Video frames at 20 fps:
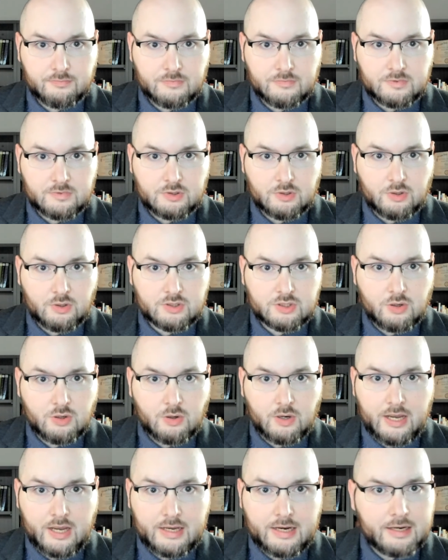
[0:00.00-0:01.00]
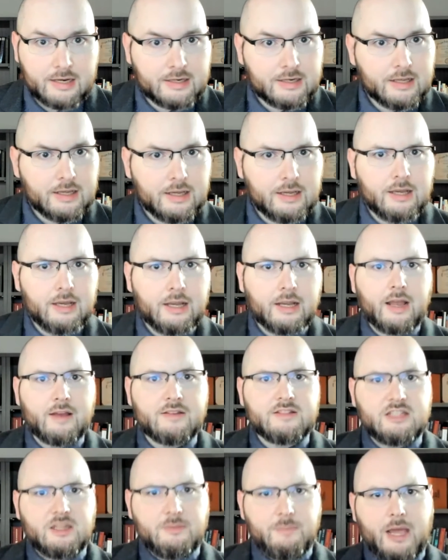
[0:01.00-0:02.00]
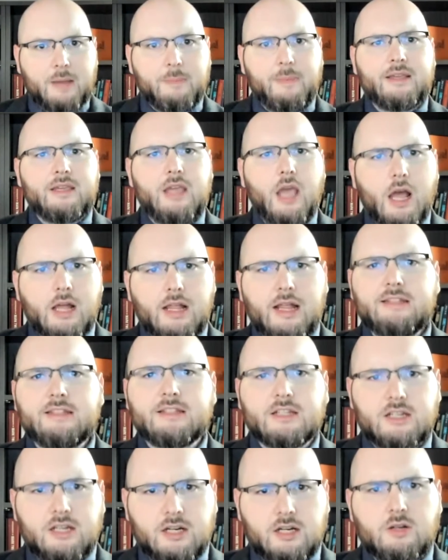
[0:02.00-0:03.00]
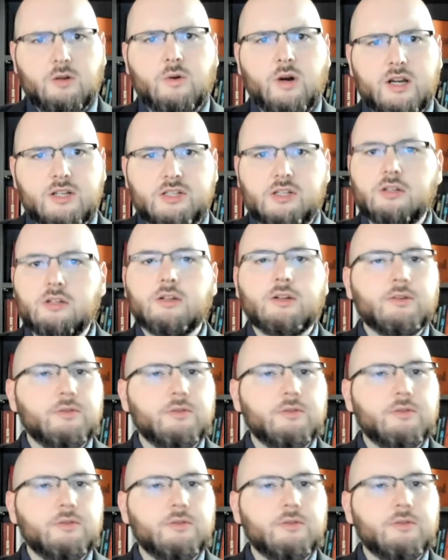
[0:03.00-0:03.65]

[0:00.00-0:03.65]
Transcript: So just go ahead and kind of sit back, but yeah, that's a good question.